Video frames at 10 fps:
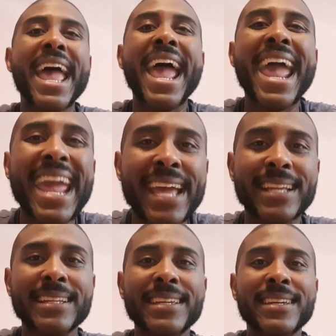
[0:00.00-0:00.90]

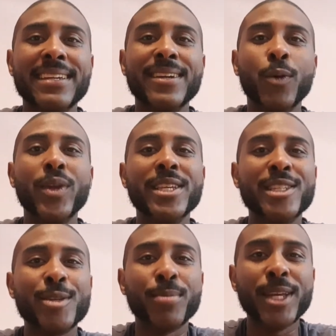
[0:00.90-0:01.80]
and with
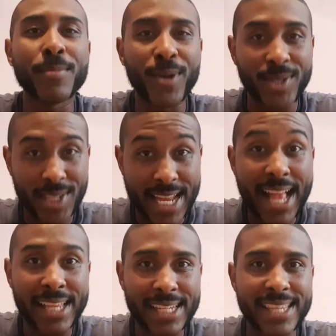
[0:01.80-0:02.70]
his split
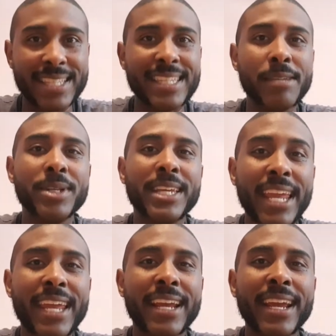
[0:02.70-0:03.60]
personality, the Demon
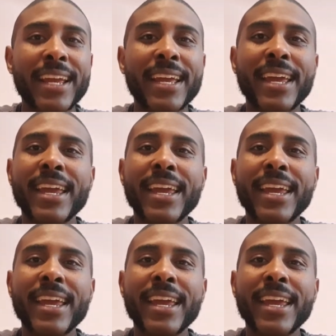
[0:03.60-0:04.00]
King,